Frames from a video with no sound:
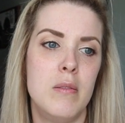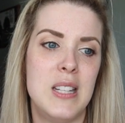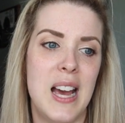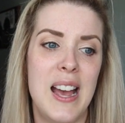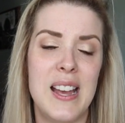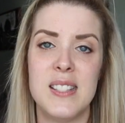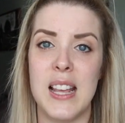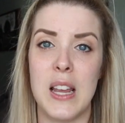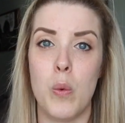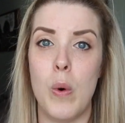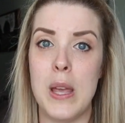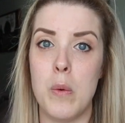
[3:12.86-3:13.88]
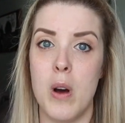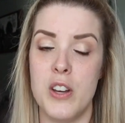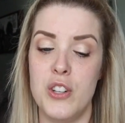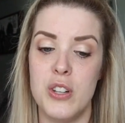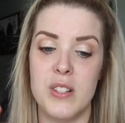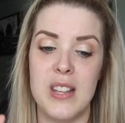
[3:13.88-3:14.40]
diets like Weight
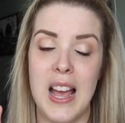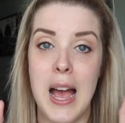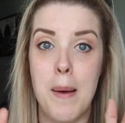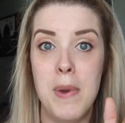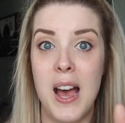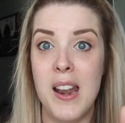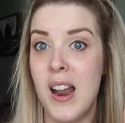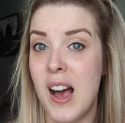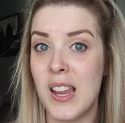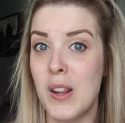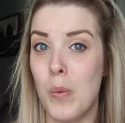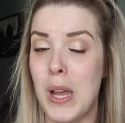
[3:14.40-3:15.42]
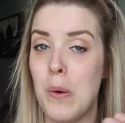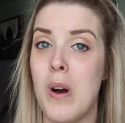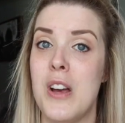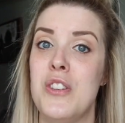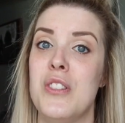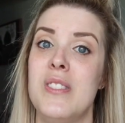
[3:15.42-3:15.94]
Watchers. I'm not knocking Weight
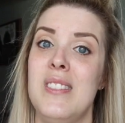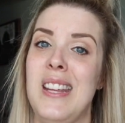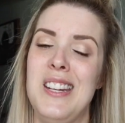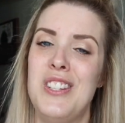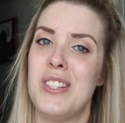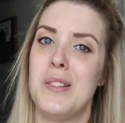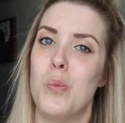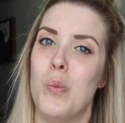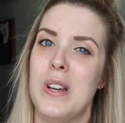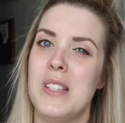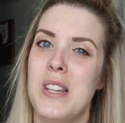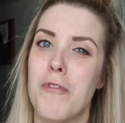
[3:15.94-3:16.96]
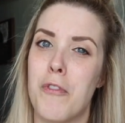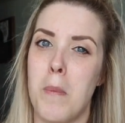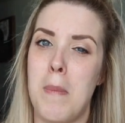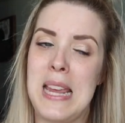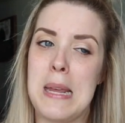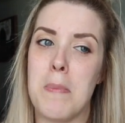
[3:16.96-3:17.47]
Watchers, it just wasn't for
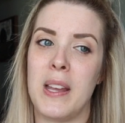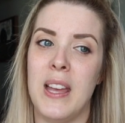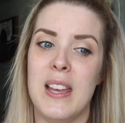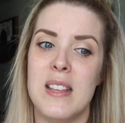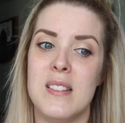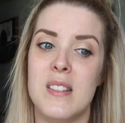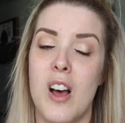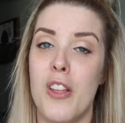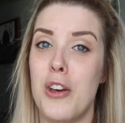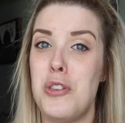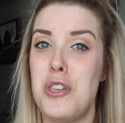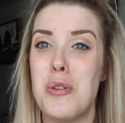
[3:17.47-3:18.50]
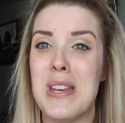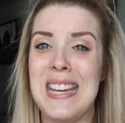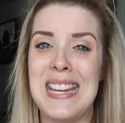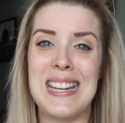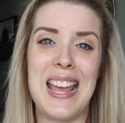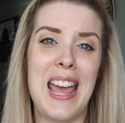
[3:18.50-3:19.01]
me, because although you can
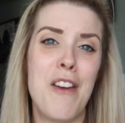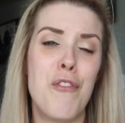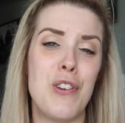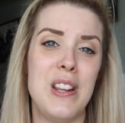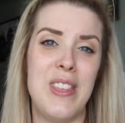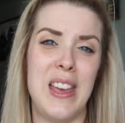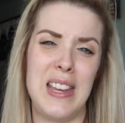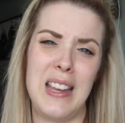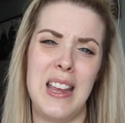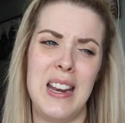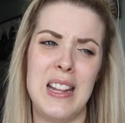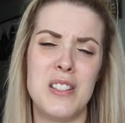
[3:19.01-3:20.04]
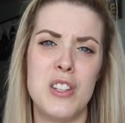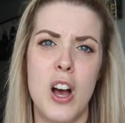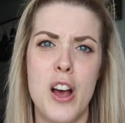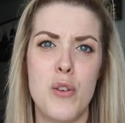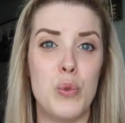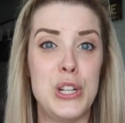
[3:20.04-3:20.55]
eat everything and it's
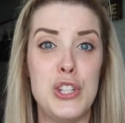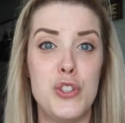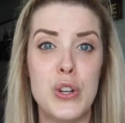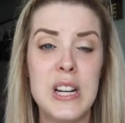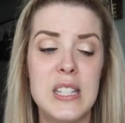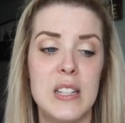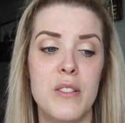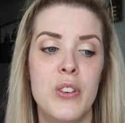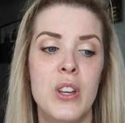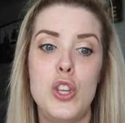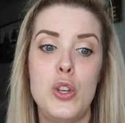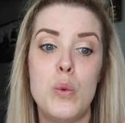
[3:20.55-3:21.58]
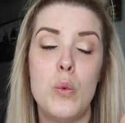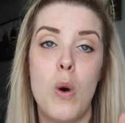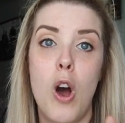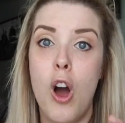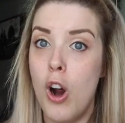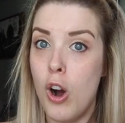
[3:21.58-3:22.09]
not restrictive, you
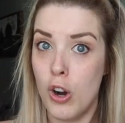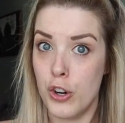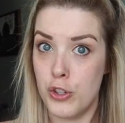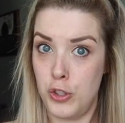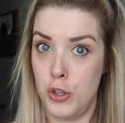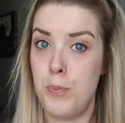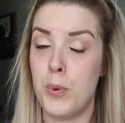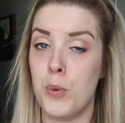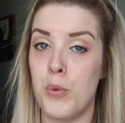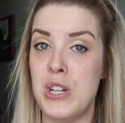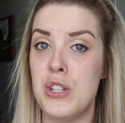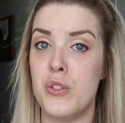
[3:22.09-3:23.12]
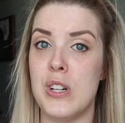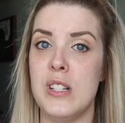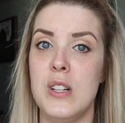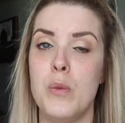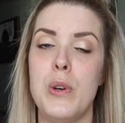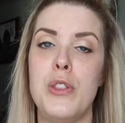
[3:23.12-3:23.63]
are super
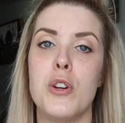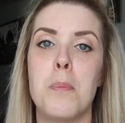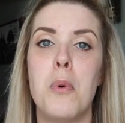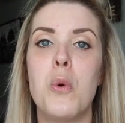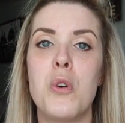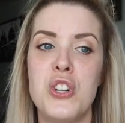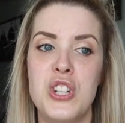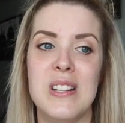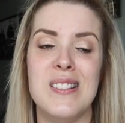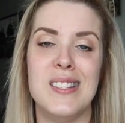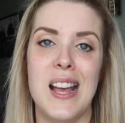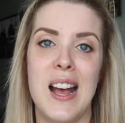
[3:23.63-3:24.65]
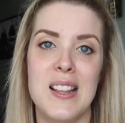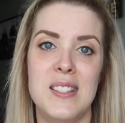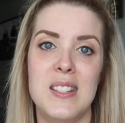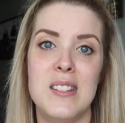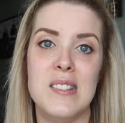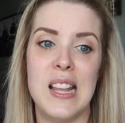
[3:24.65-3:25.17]
restricted with your portion
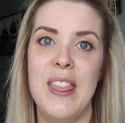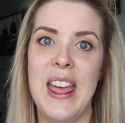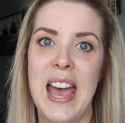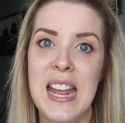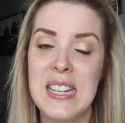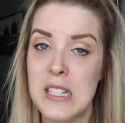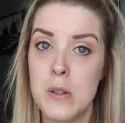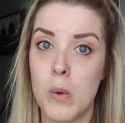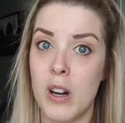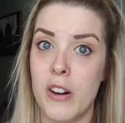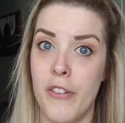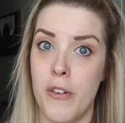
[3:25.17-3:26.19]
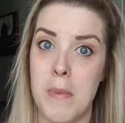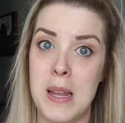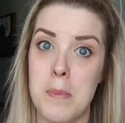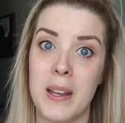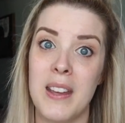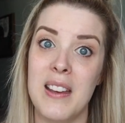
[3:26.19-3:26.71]
sizes. That didn't work for me
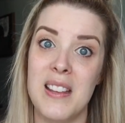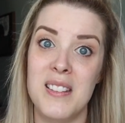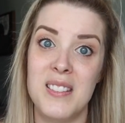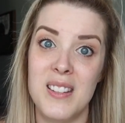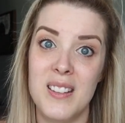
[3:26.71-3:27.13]
because